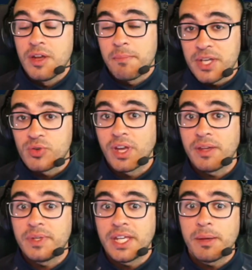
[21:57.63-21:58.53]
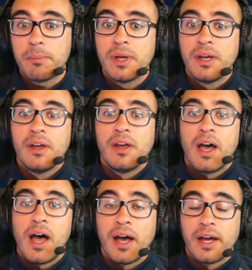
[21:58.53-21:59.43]
based on KVM.
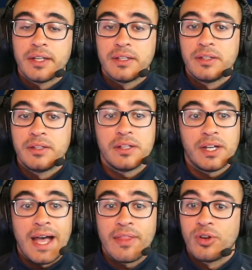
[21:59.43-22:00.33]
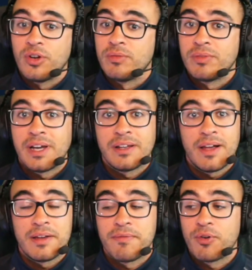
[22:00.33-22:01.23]
And I don't know,
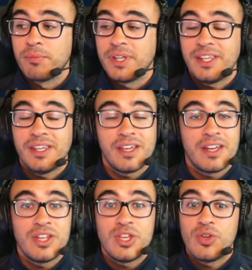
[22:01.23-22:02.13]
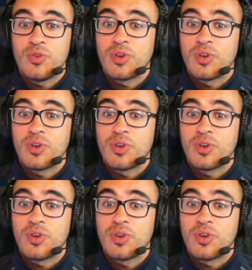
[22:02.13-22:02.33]
from here you